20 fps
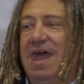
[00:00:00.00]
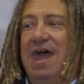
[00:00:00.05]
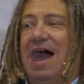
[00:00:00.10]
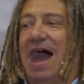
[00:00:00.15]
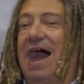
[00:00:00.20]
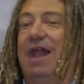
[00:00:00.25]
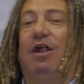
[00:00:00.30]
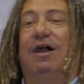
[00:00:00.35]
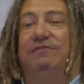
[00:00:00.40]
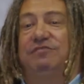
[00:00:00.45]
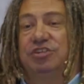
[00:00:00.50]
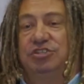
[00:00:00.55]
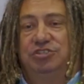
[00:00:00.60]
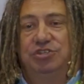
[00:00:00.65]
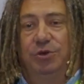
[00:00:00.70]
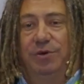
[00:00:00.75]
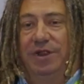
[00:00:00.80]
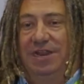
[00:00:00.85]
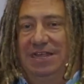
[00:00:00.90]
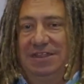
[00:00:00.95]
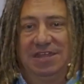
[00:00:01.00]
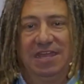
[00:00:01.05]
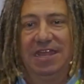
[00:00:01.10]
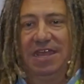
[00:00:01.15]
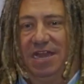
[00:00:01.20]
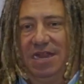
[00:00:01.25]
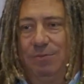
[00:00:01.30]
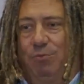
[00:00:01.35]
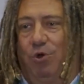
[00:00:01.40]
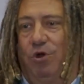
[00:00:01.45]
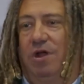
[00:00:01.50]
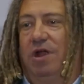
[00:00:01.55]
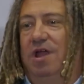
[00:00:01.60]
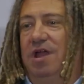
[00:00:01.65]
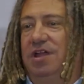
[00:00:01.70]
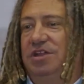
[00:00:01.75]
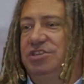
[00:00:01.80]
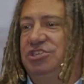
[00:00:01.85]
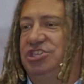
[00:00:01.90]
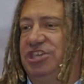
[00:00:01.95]
I don't have to do anything anymore.
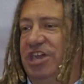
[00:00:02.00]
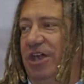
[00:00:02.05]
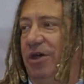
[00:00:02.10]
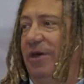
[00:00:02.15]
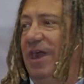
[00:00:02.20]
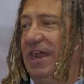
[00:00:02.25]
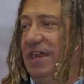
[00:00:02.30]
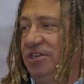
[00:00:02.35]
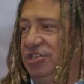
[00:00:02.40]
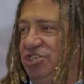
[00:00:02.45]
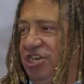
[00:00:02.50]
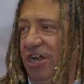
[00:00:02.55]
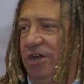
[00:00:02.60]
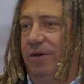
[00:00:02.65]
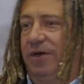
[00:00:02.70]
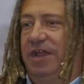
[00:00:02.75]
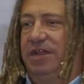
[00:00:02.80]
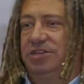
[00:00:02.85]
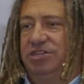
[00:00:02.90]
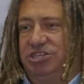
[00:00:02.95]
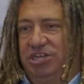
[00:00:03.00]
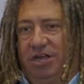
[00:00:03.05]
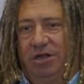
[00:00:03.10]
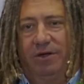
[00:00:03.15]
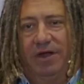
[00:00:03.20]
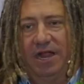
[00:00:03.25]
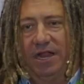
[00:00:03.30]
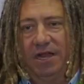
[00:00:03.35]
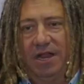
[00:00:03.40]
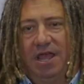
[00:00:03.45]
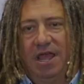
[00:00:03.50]
Generate, generate, generate.